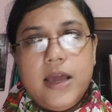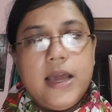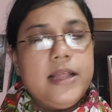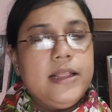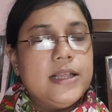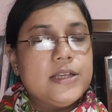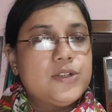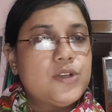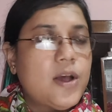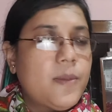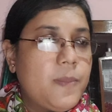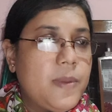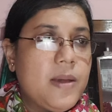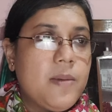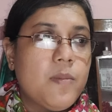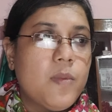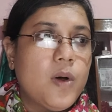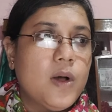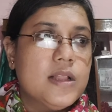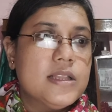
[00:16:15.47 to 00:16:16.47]
in the
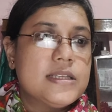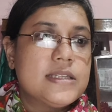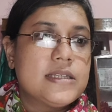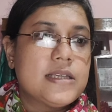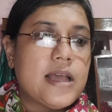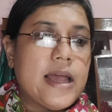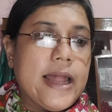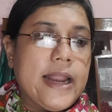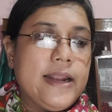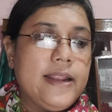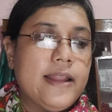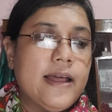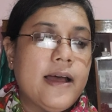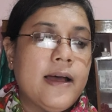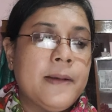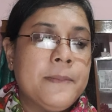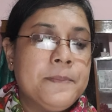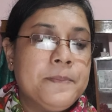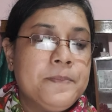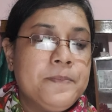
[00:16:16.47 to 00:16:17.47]
shopping malls and the